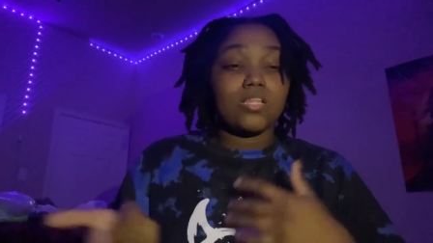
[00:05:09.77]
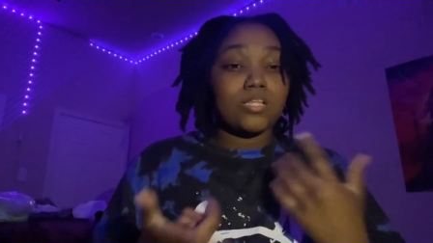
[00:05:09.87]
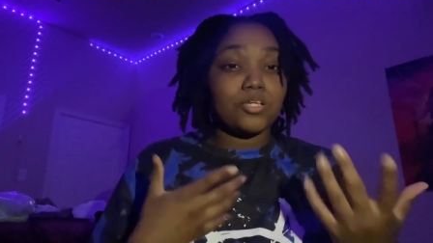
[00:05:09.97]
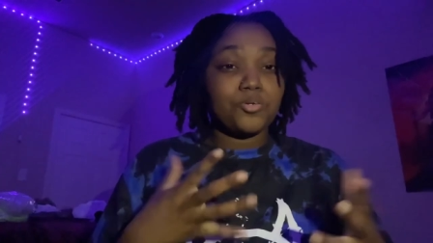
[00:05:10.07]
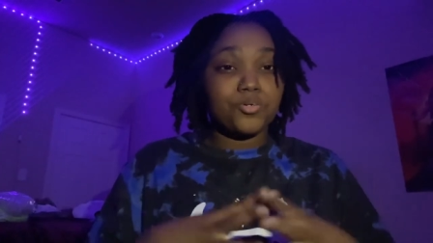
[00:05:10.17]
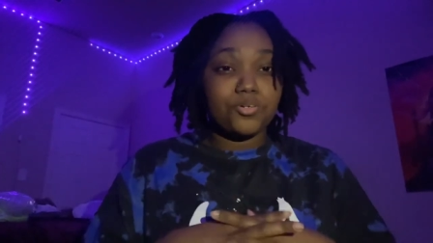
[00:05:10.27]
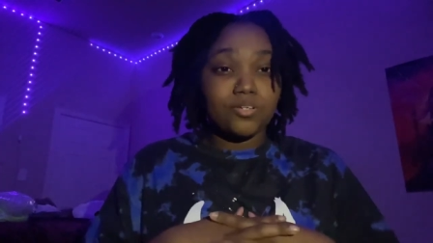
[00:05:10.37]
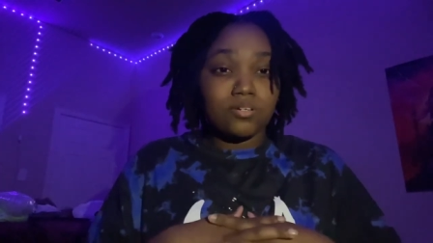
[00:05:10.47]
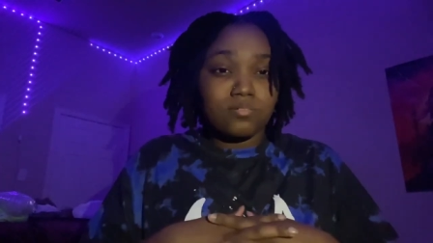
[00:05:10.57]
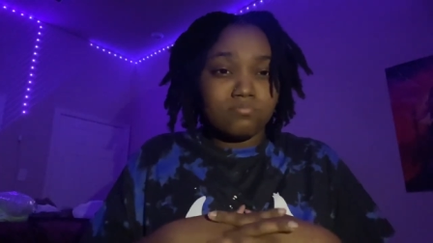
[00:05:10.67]
A little, you
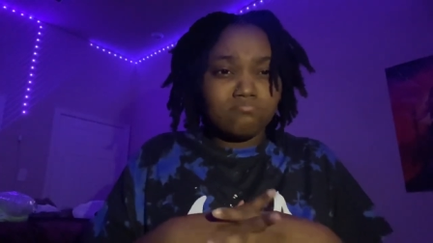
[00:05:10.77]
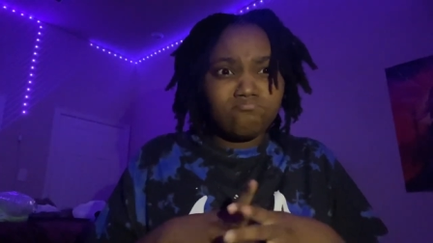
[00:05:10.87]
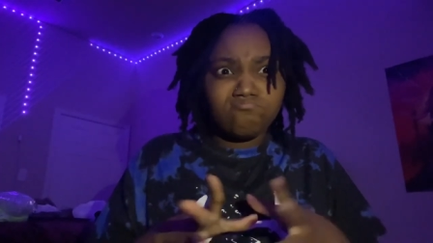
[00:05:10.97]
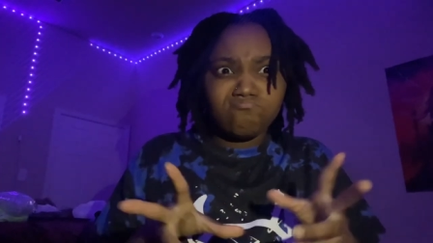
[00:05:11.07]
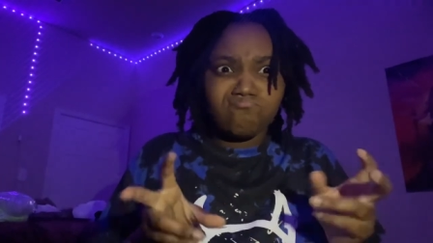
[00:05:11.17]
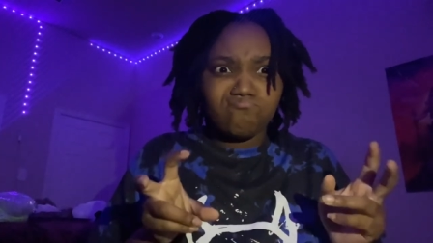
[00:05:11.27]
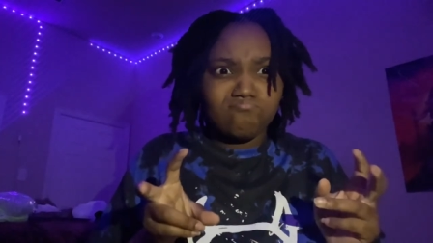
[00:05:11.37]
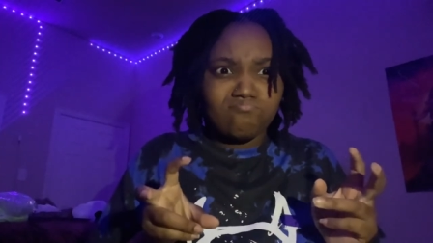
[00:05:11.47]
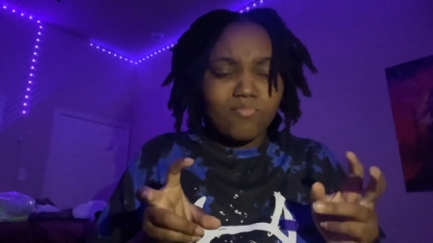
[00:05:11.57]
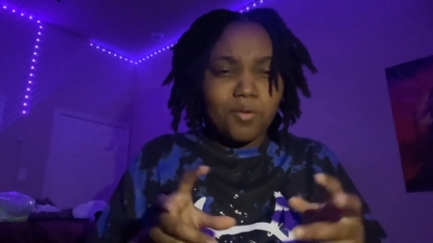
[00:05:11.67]
know,
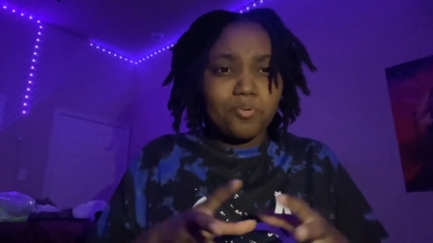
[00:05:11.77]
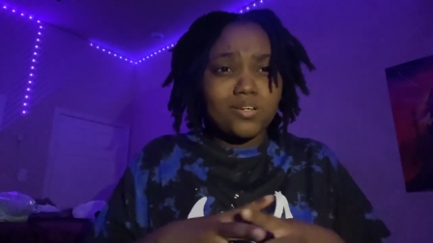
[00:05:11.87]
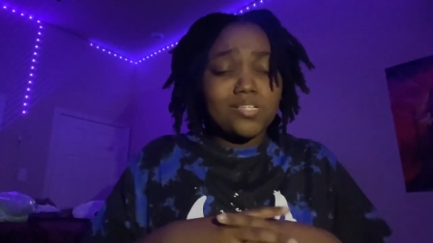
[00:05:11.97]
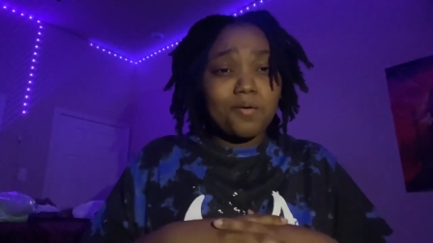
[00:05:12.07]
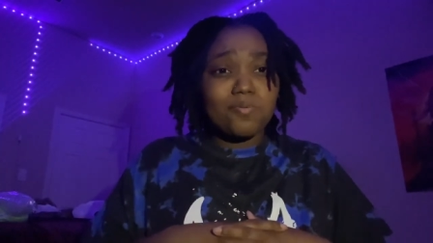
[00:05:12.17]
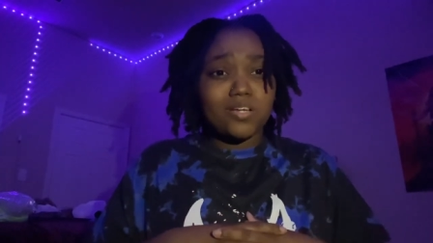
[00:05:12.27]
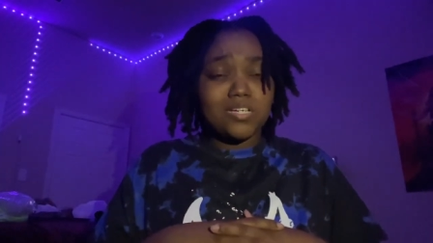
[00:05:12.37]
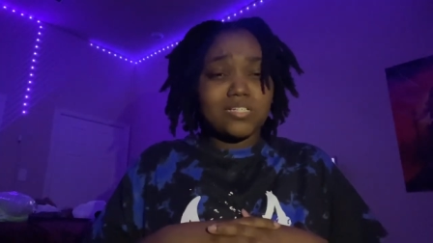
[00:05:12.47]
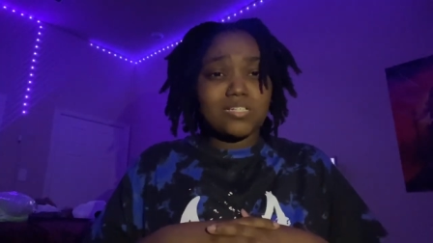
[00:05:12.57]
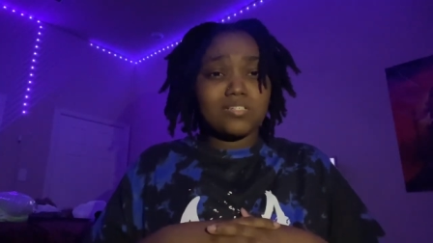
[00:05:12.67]
pre-summer
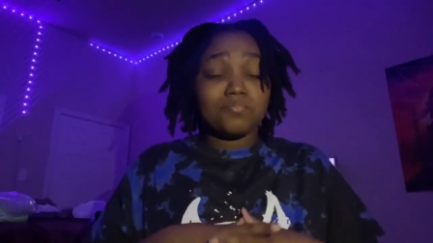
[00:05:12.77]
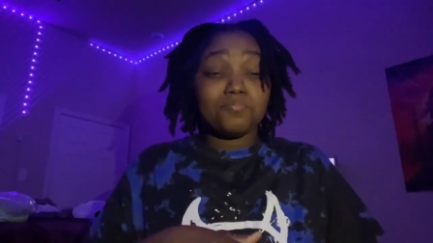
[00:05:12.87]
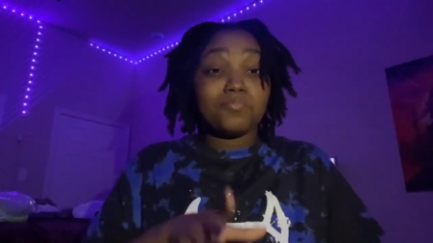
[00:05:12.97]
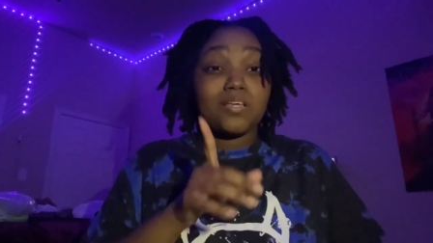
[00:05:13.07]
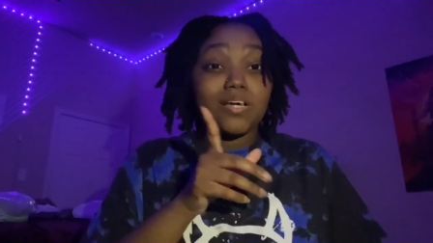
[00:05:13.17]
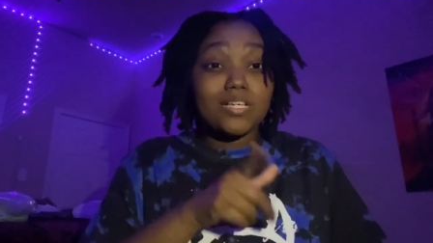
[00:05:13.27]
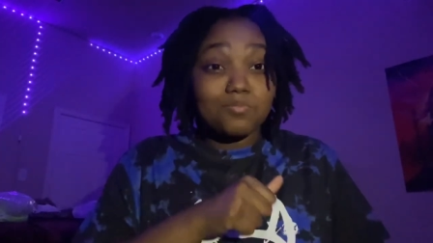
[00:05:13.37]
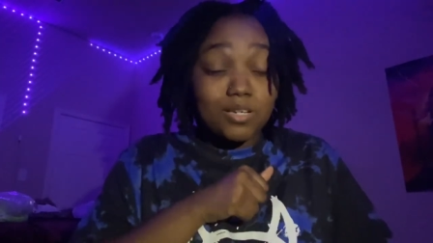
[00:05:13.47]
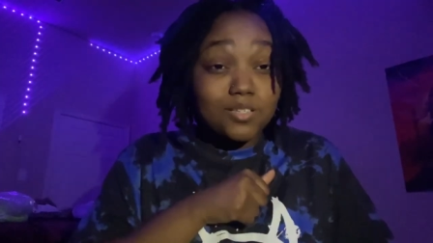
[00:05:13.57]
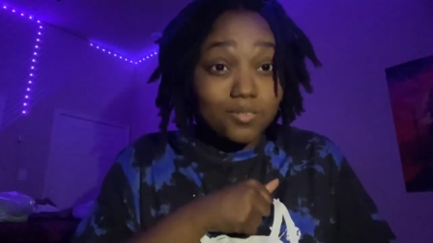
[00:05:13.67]
edition.
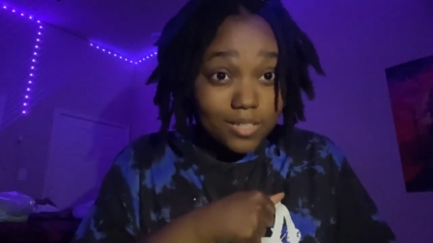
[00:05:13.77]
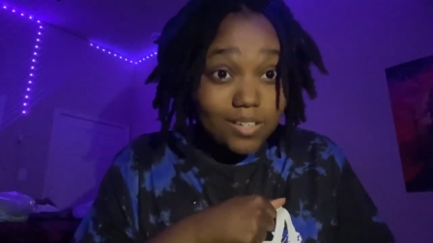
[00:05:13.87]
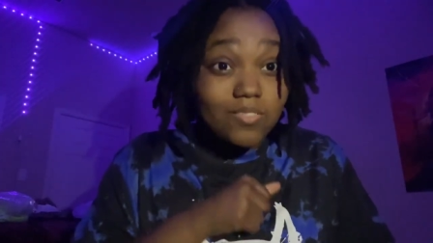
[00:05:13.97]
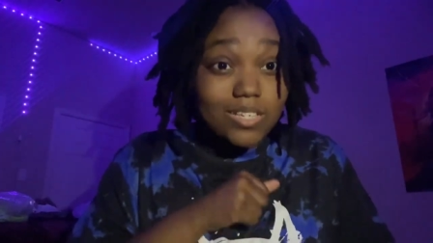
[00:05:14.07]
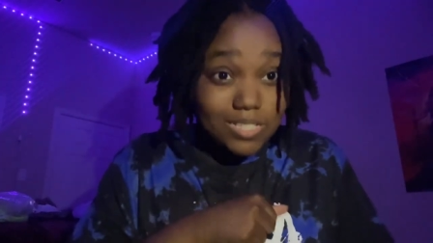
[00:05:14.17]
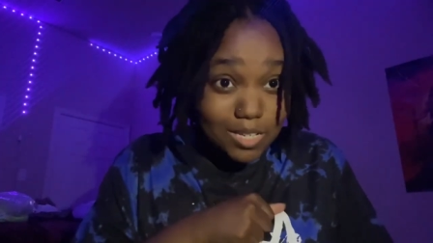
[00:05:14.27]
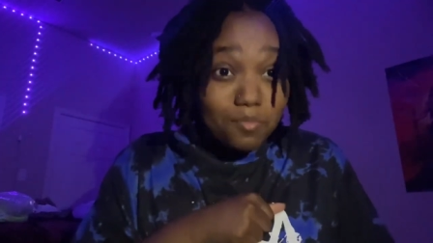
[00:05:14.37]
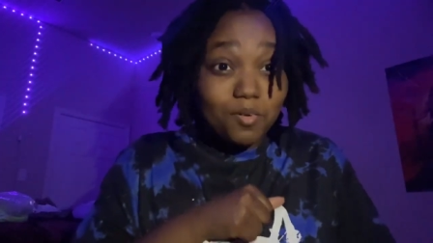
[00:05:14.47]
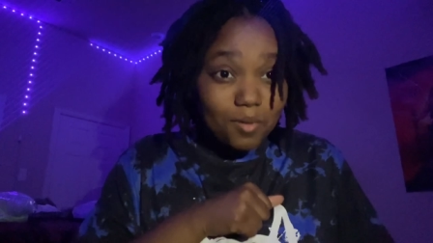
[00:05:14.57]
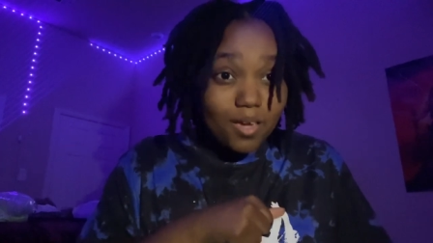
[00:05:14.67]
Best believe this
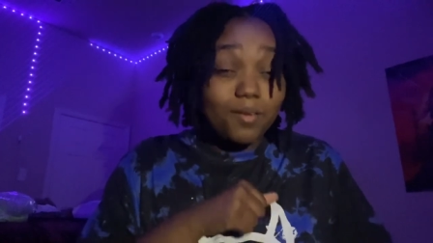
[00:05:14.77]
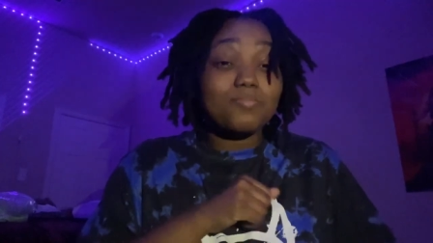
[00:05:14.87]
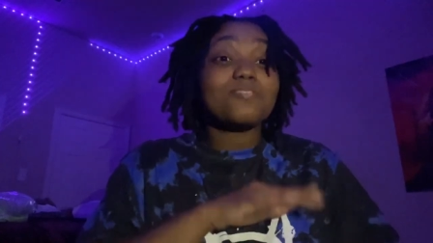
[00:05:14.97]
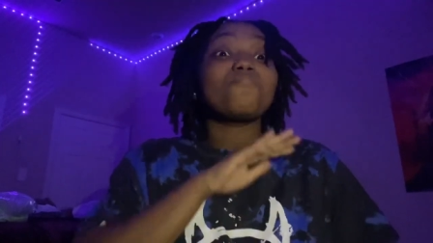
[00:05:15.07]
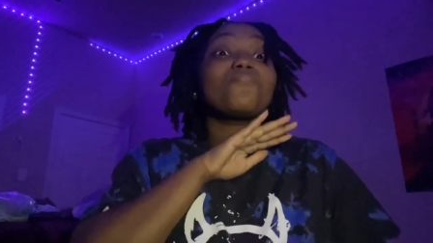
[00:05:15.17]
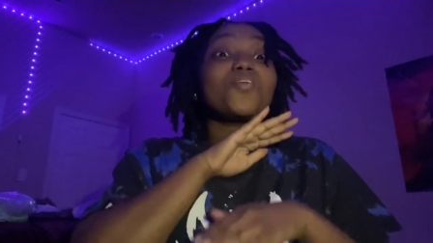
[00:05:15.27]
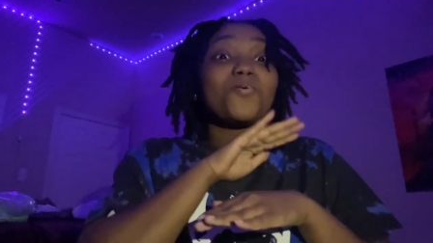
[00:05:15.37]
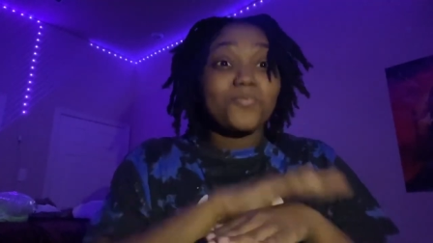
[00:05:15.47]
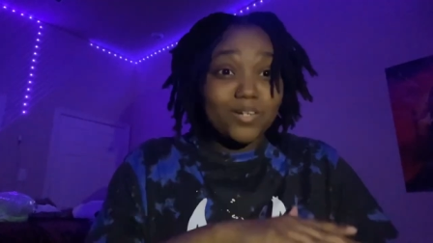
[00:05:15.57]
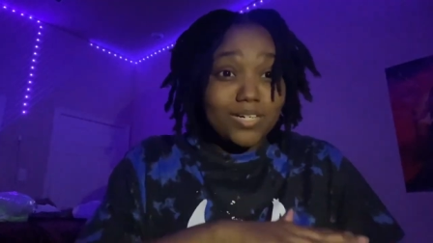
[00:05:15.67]
summer, babes,
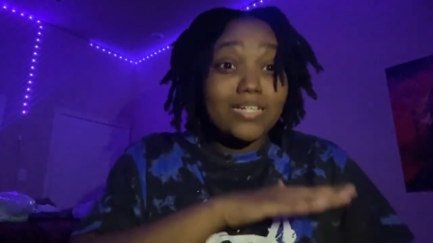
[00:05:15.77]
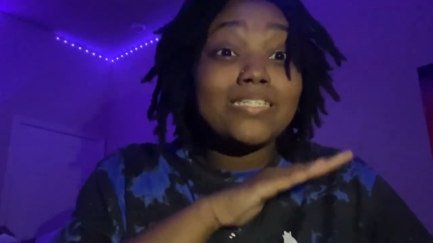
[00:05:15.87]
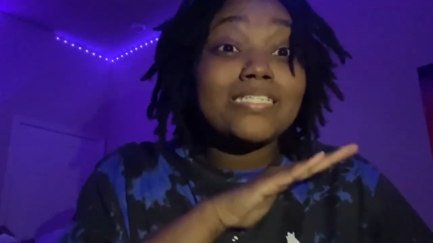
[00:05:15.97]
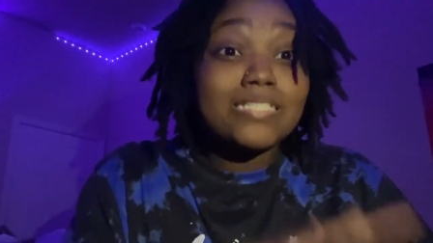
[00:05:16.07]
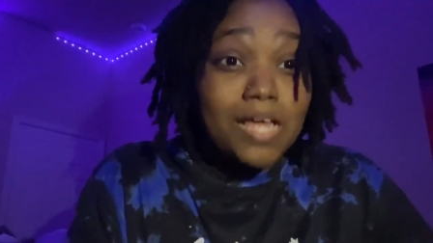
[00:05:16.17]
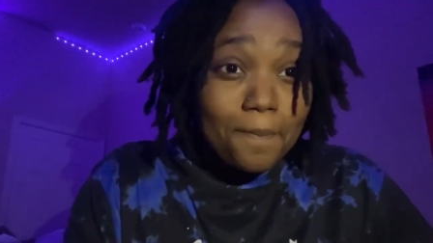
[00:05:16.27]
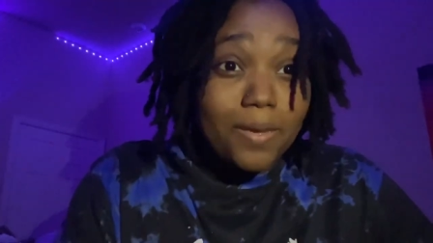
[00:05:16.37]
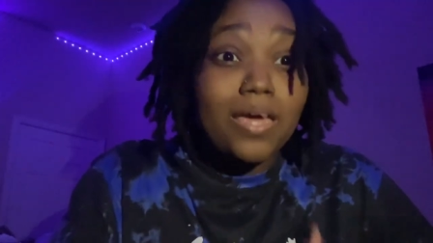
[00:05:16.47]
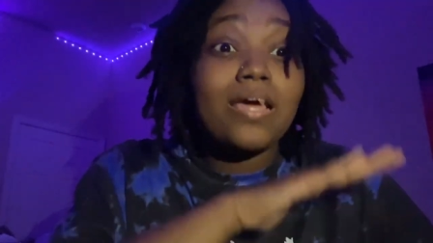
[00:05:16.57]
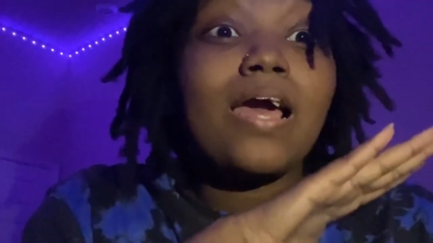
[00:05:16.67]
we're
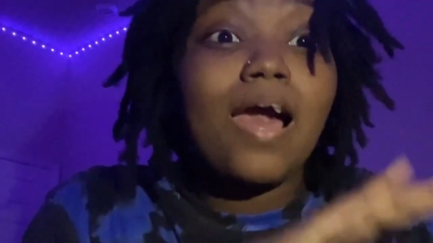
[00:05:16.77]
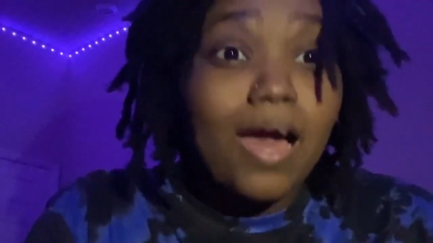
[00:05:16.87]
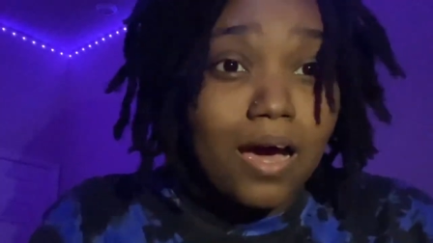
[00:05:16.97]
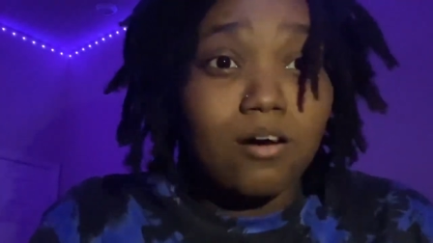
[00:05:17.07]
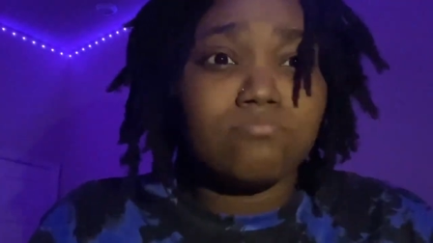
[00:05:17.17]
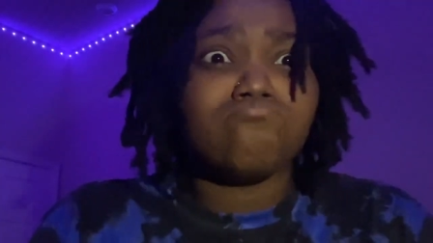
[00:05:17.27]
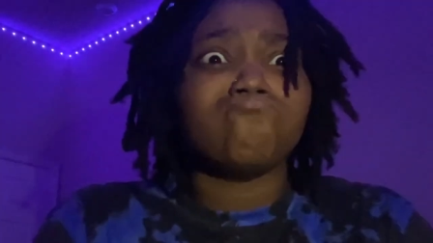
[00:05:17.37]
stepping out.